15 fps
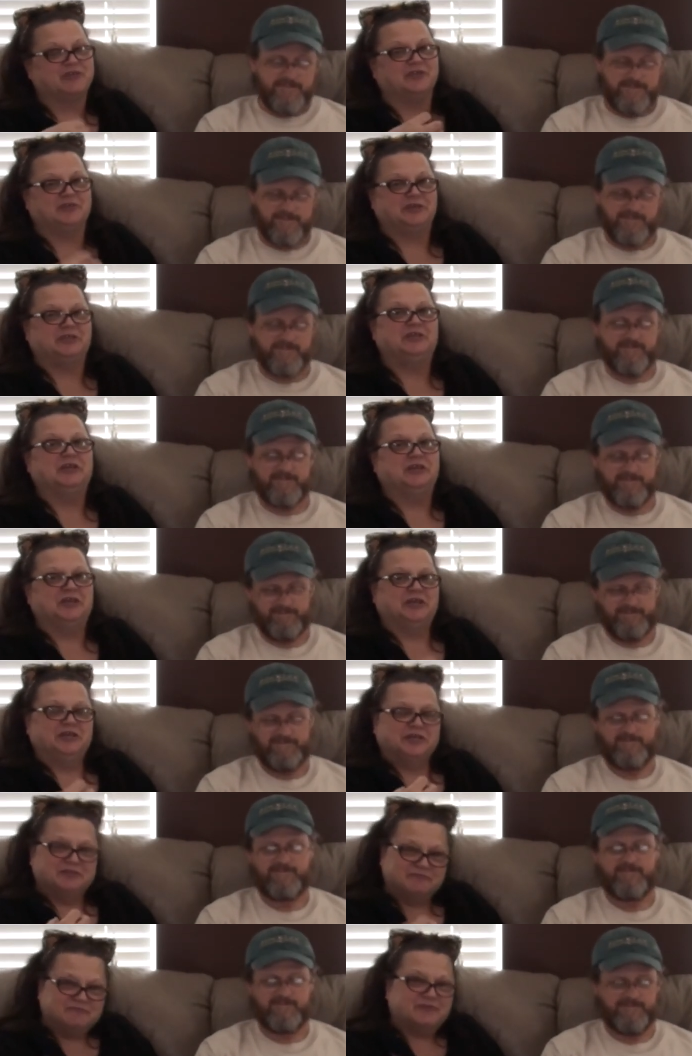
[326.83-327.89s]
Speaker 1: really
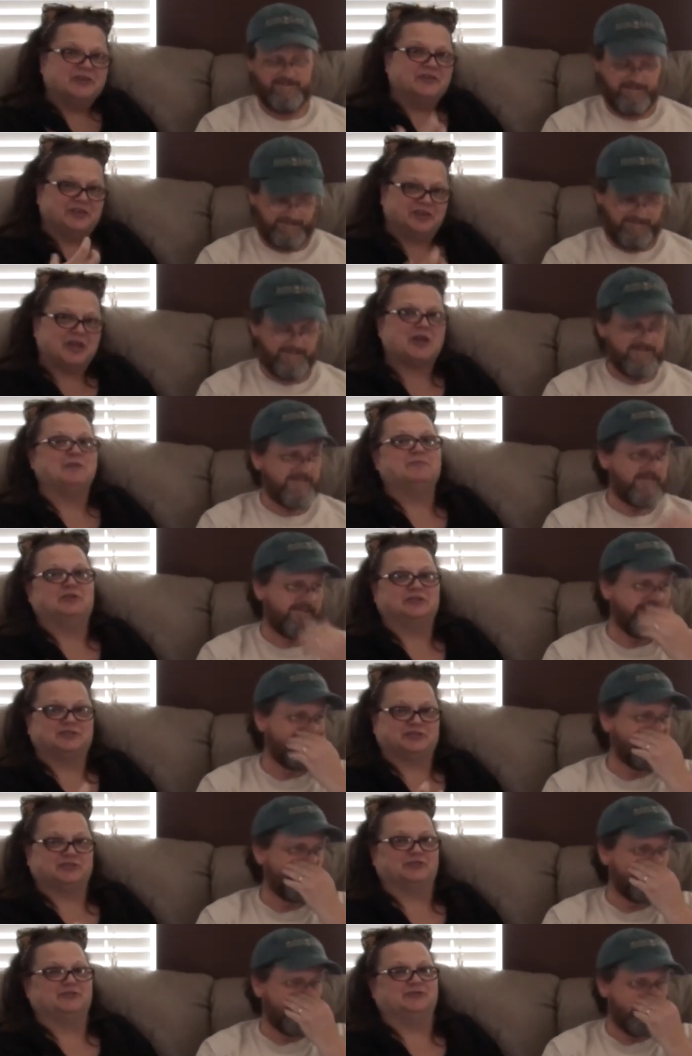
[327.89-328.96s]
really came
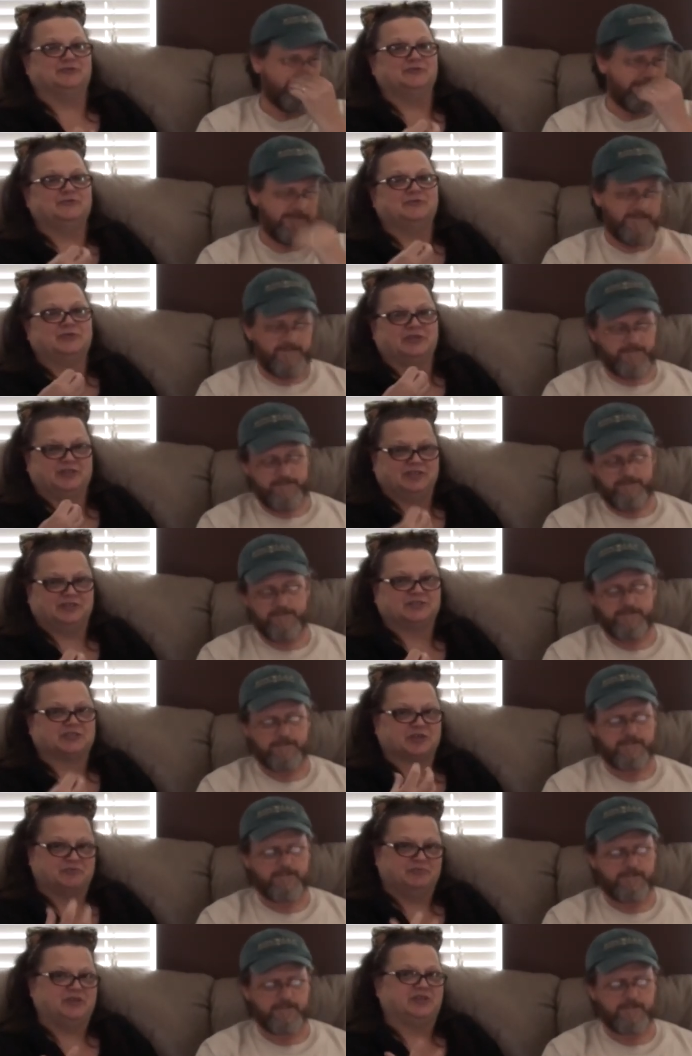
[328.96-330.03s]
into his
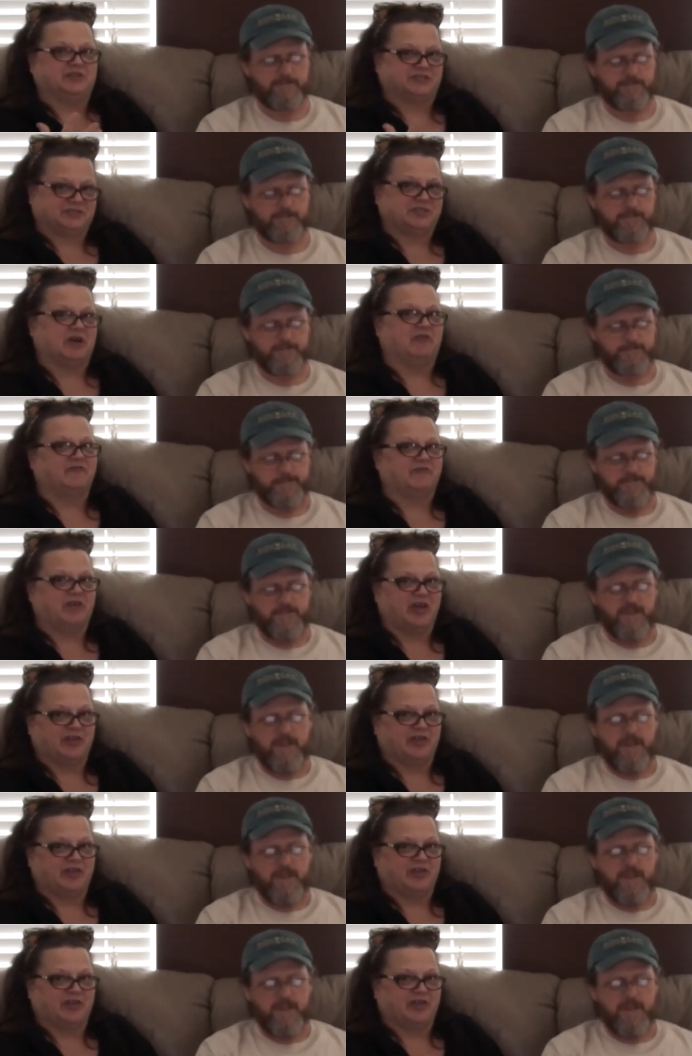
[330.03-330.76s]
comedic self